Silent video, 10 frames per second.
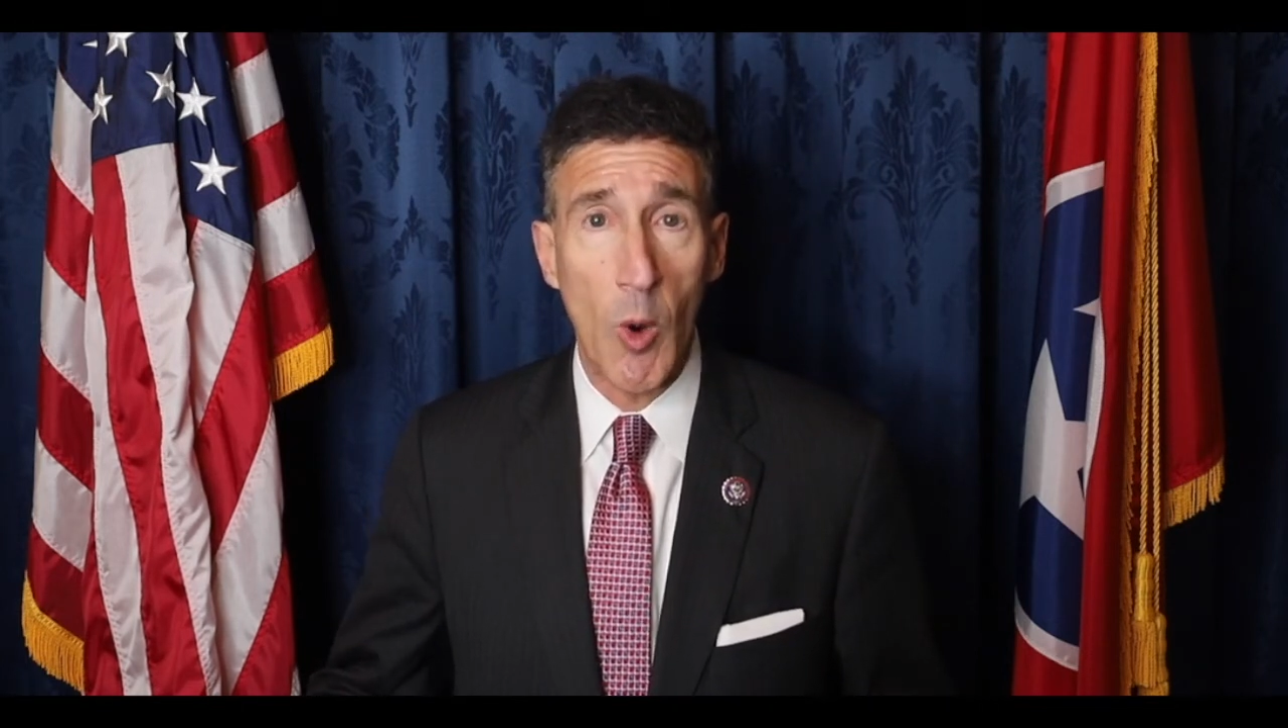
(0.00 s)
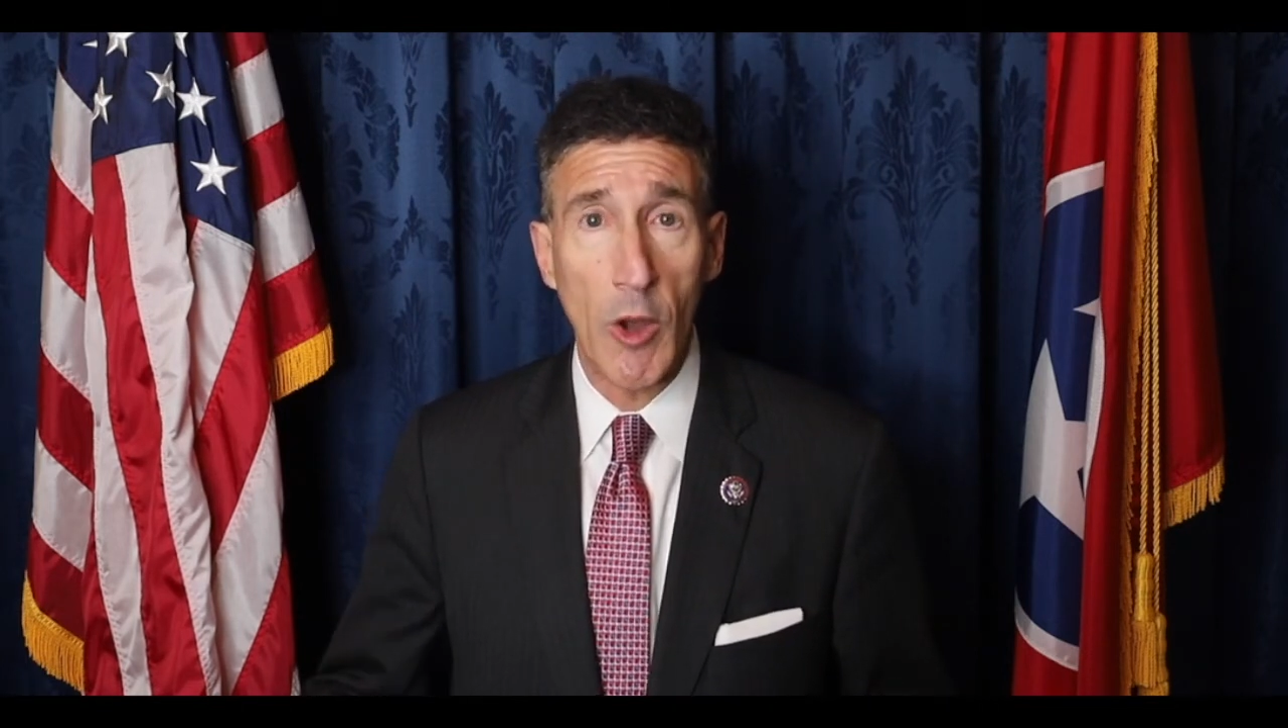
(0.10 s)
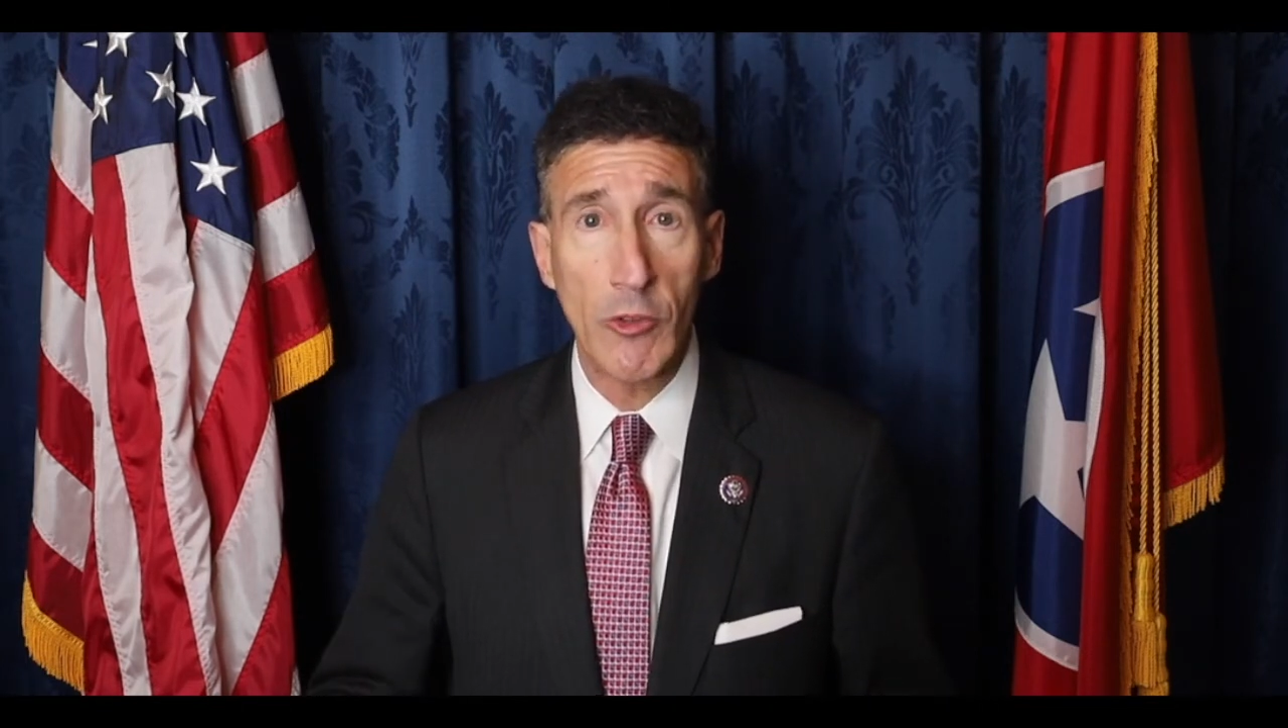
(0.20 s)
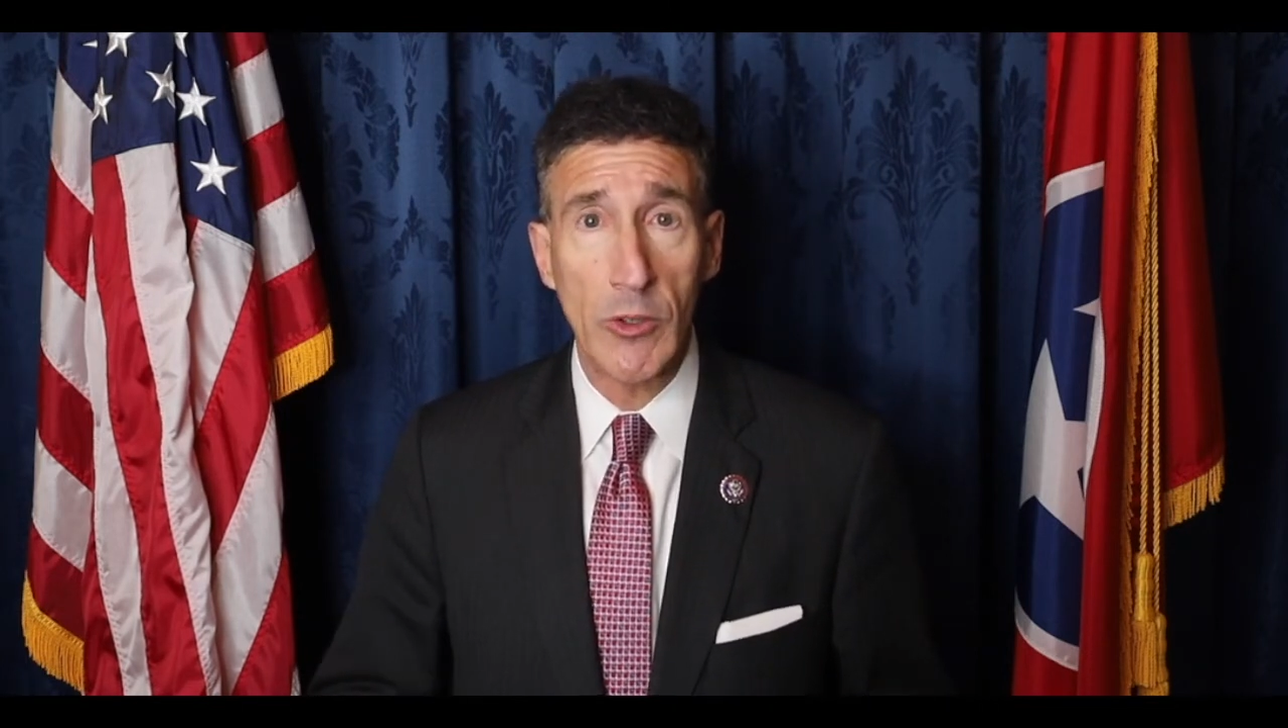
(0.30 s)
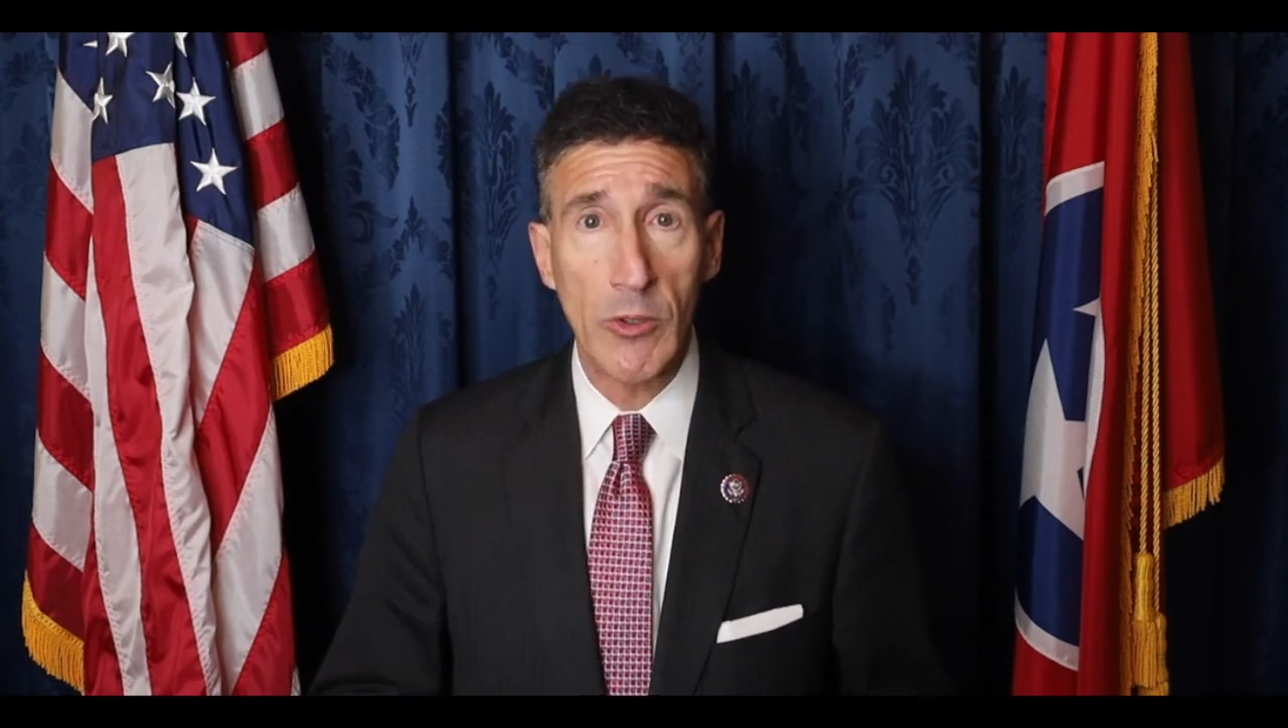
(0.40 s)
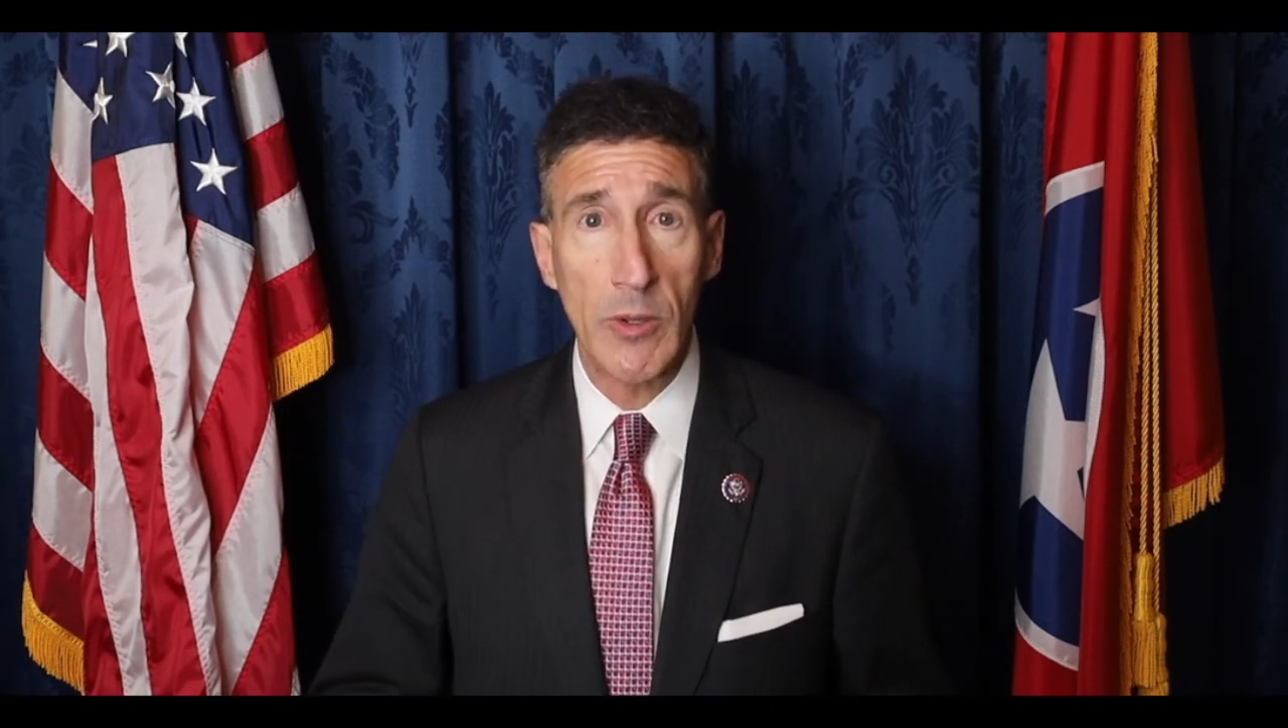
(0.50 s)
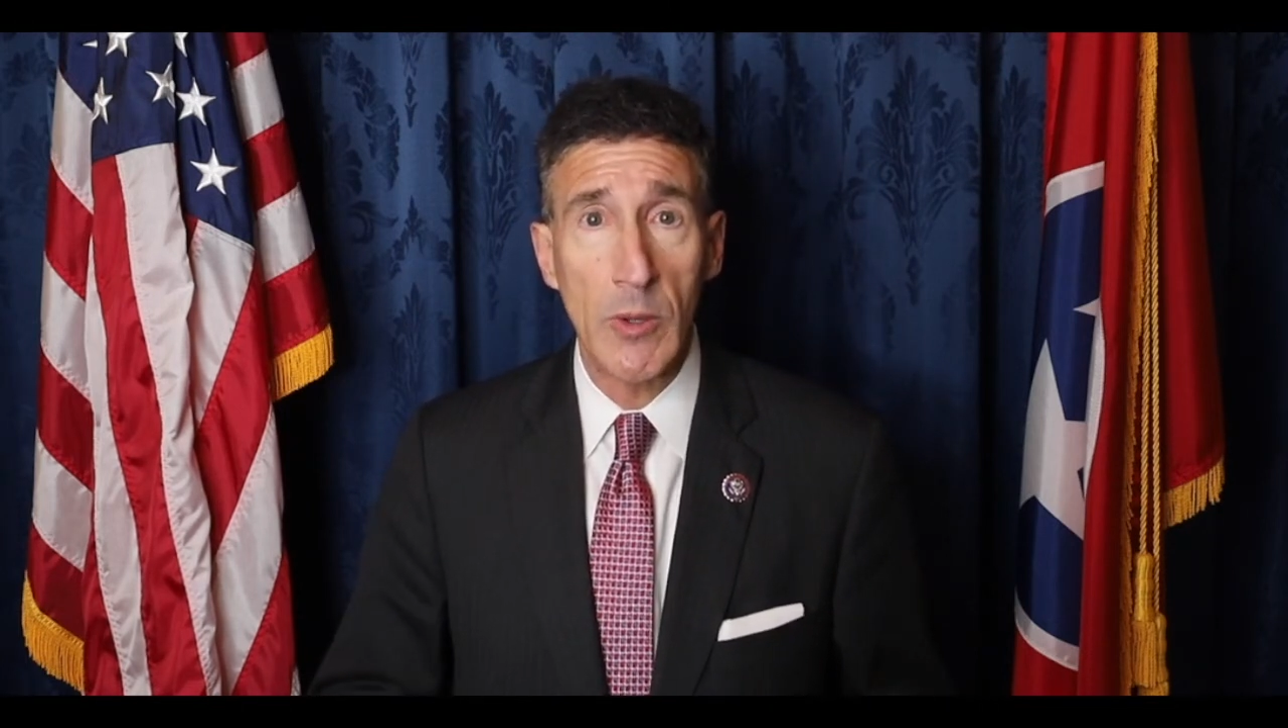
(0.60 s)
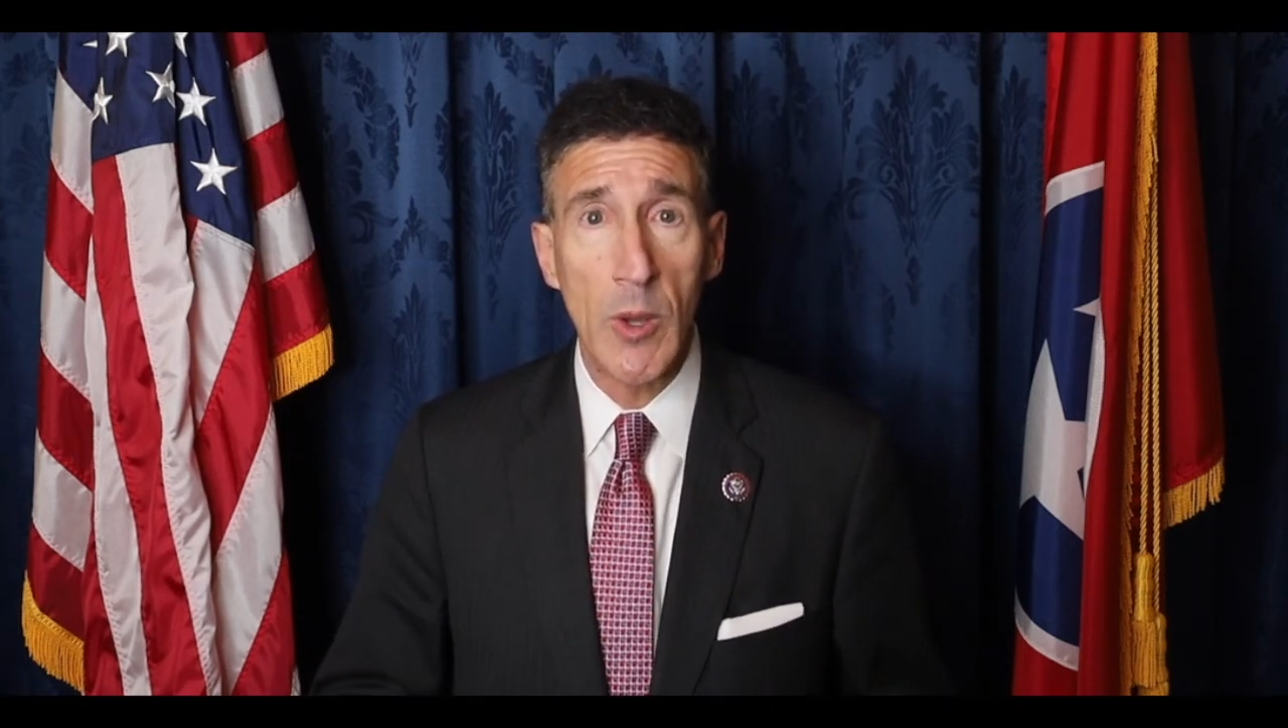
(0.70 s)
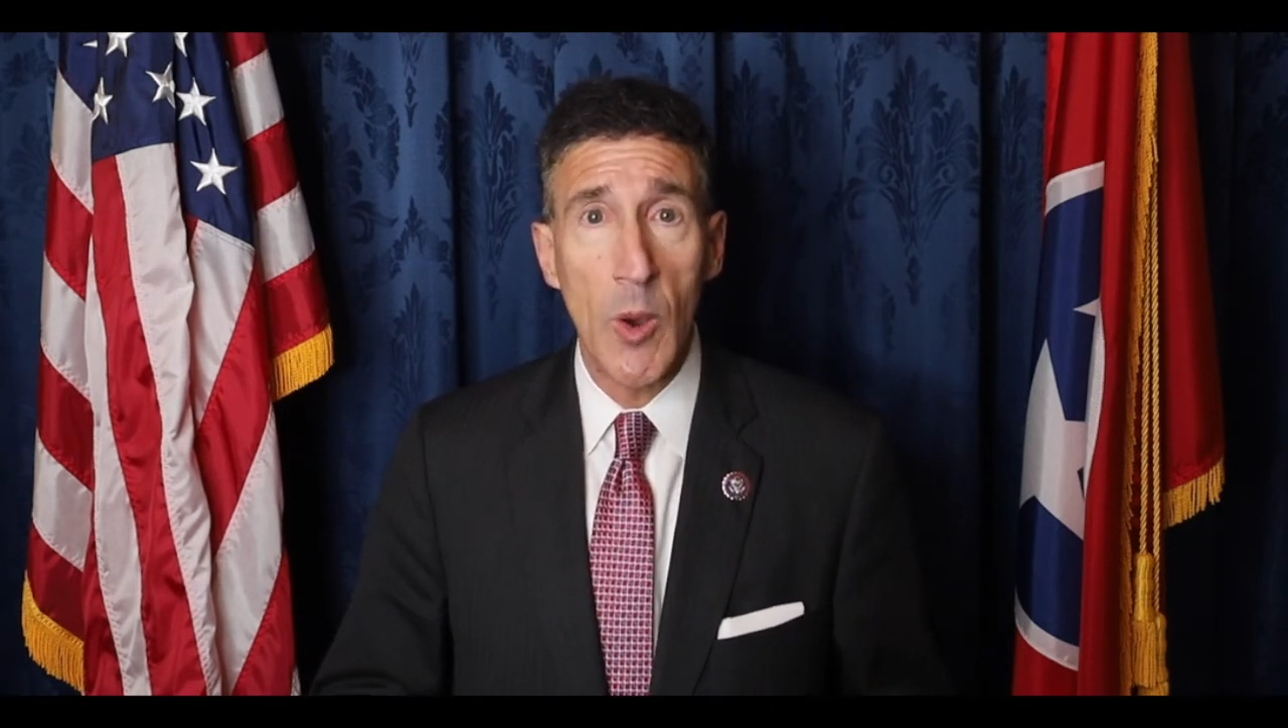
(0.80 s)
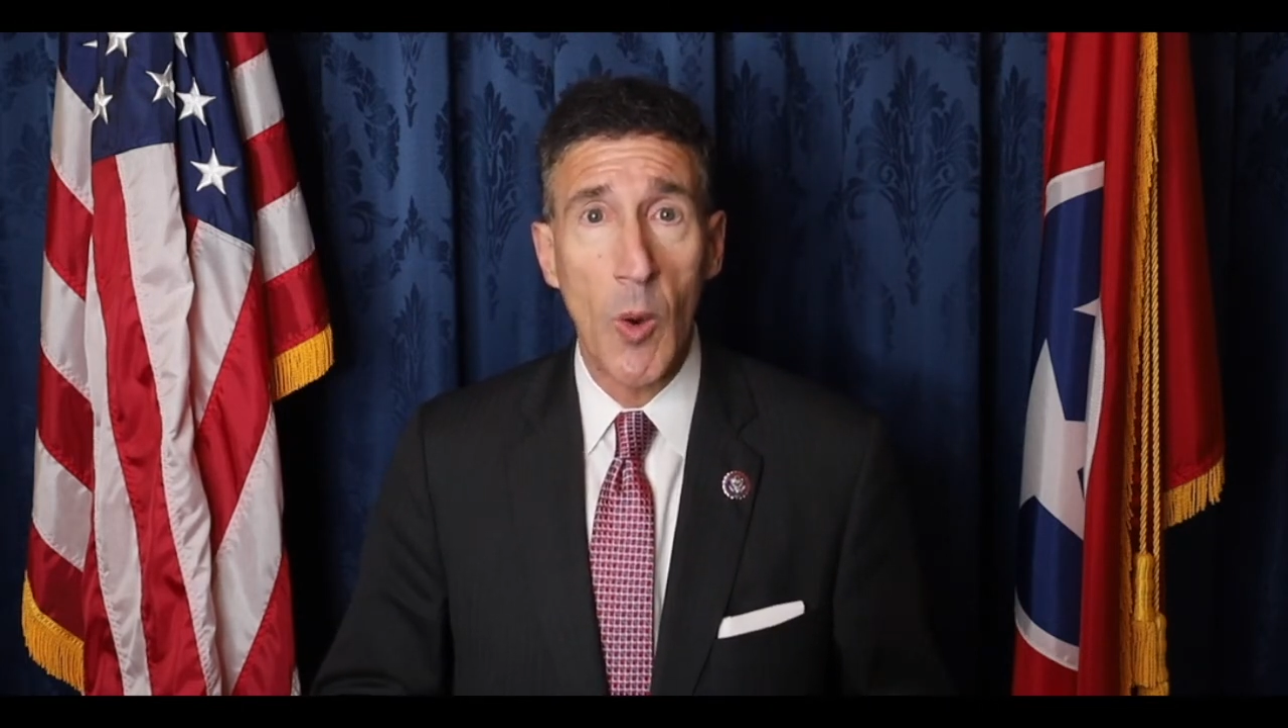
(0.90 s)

Washington